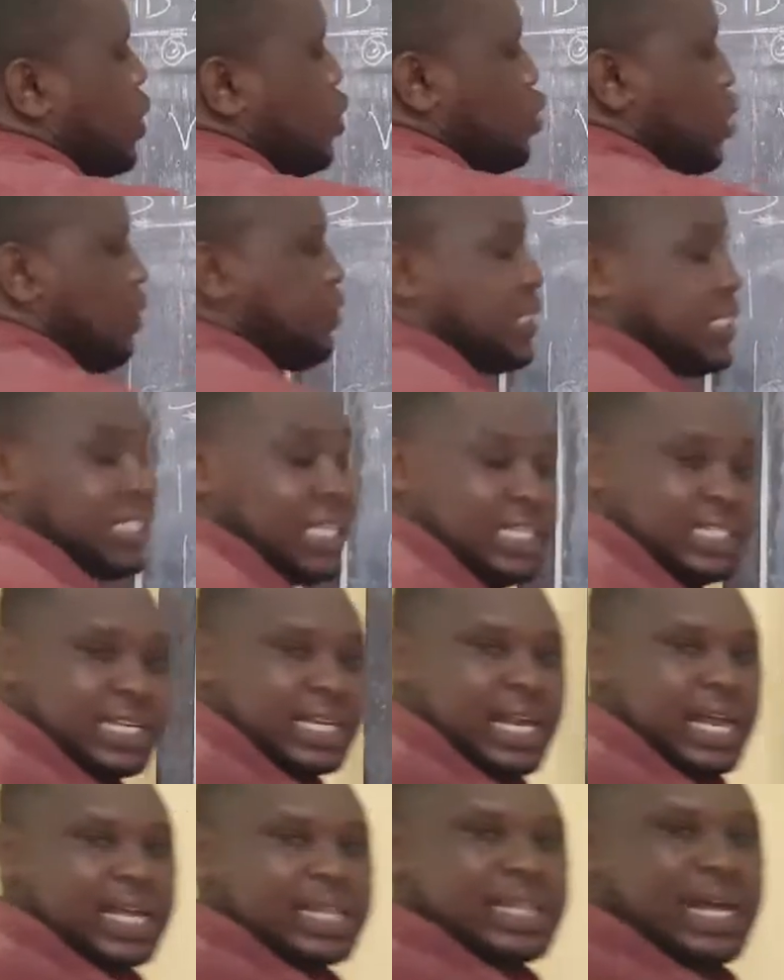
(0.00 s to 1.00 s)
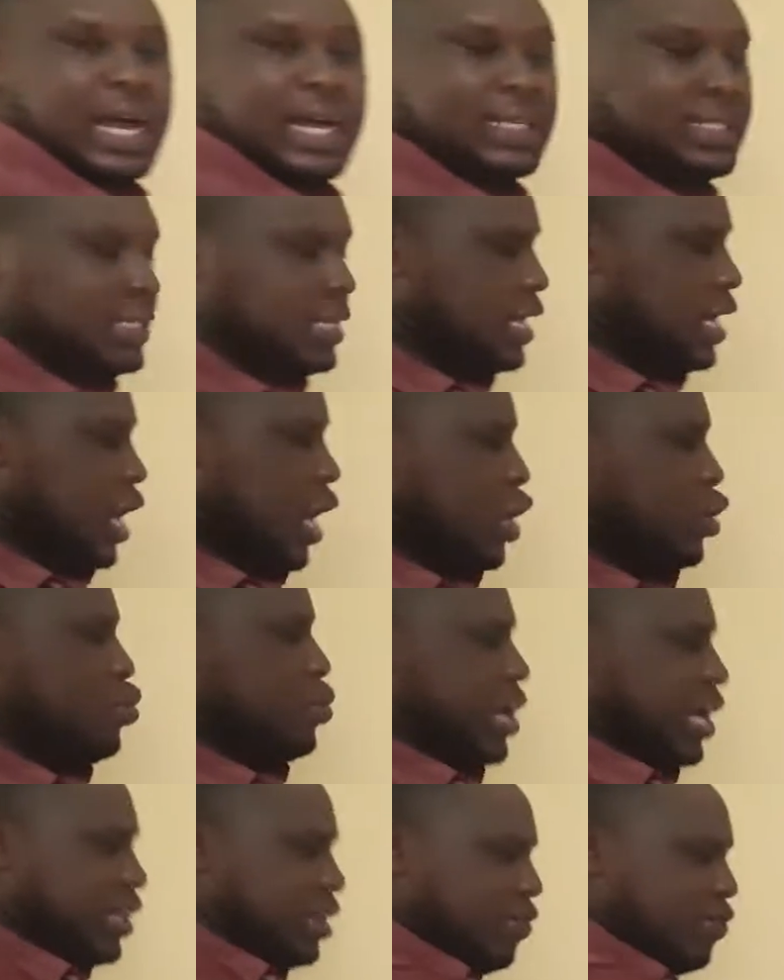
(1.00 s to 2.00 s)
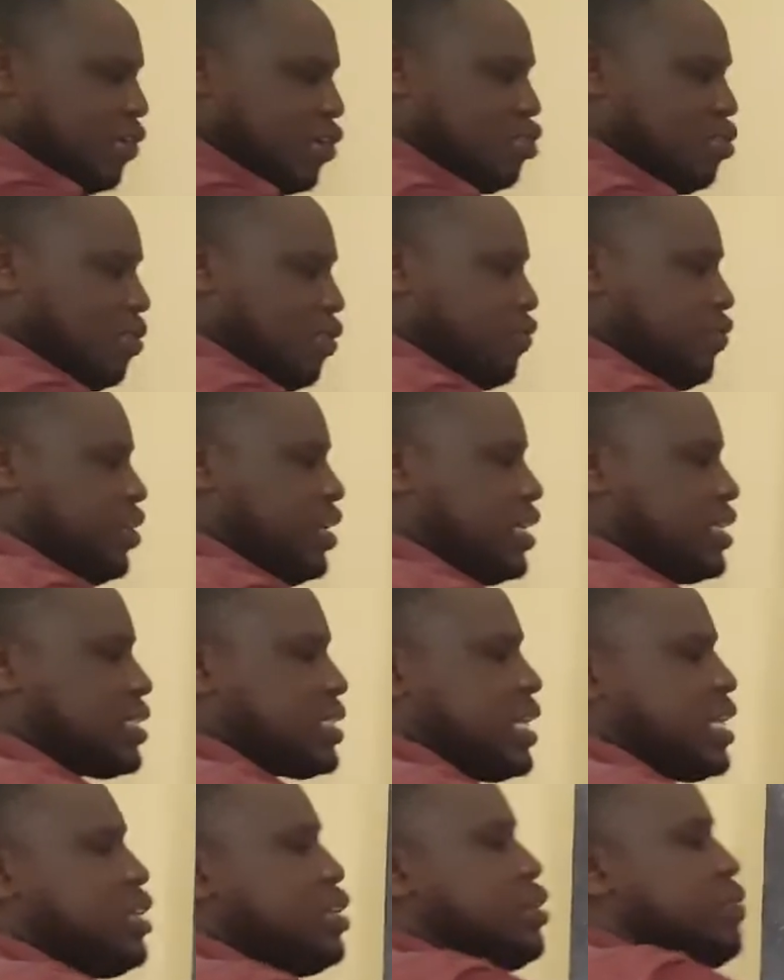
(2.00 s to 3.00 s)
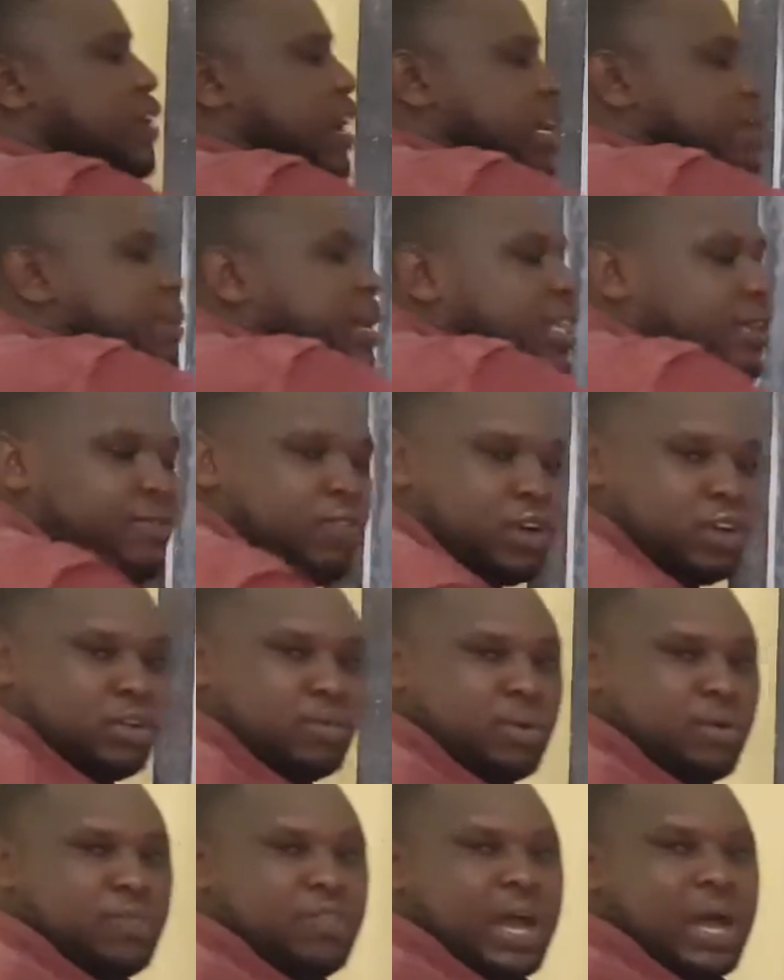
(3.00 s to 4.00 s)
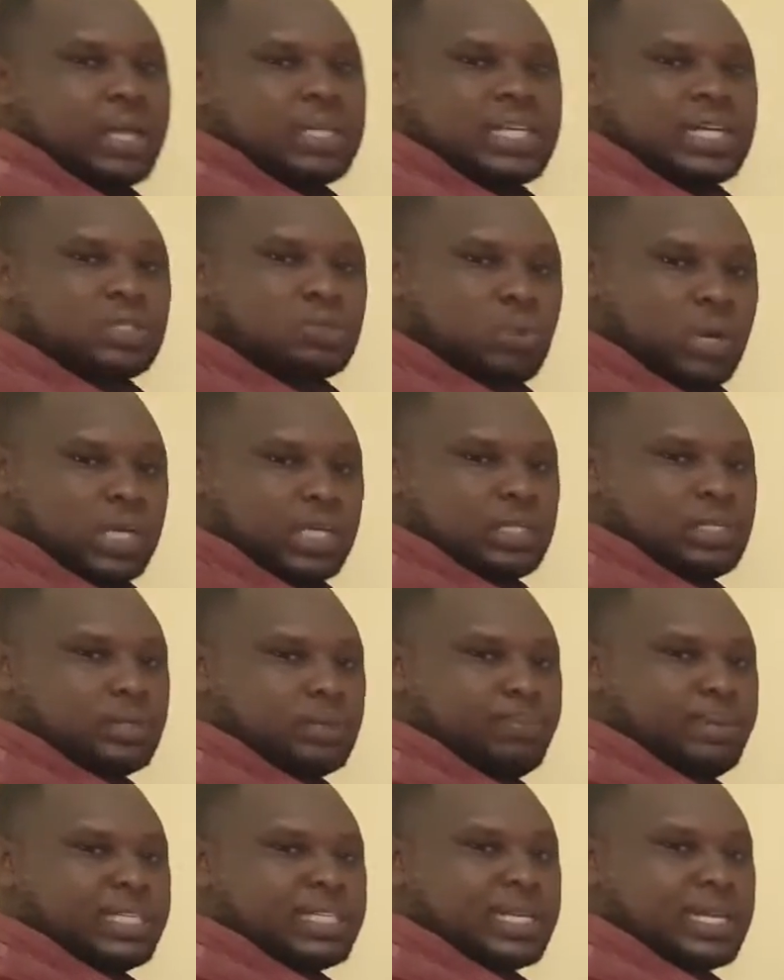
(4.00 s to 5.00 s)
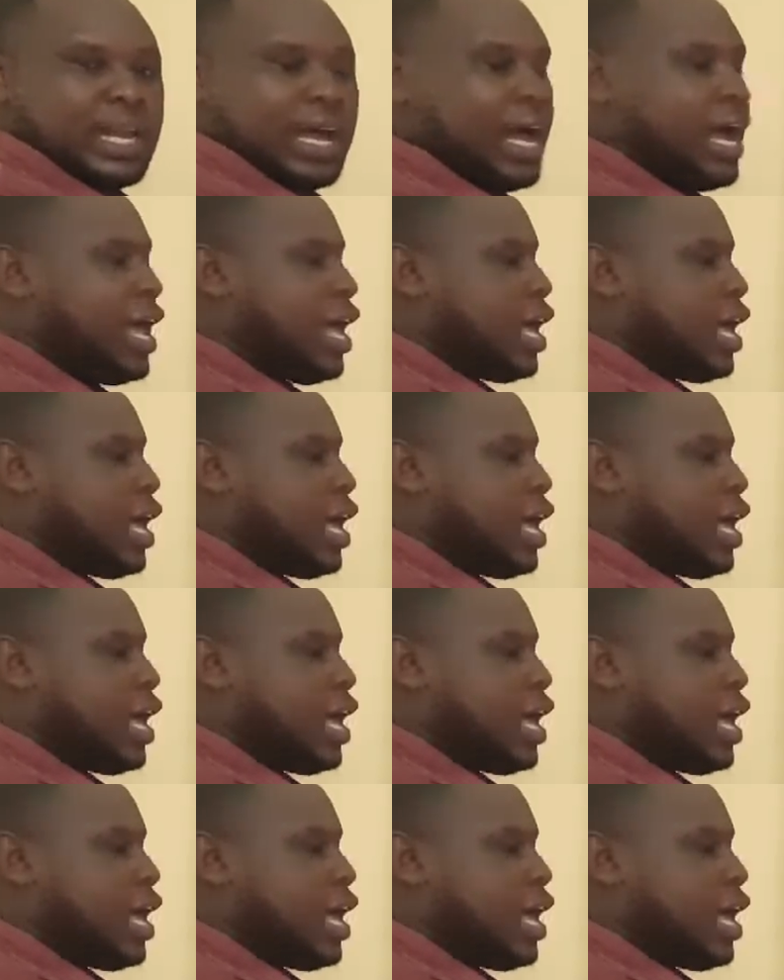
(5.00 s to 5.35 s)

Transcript: So after changing like that, you get the volume of this, then divide by the volume of that one particular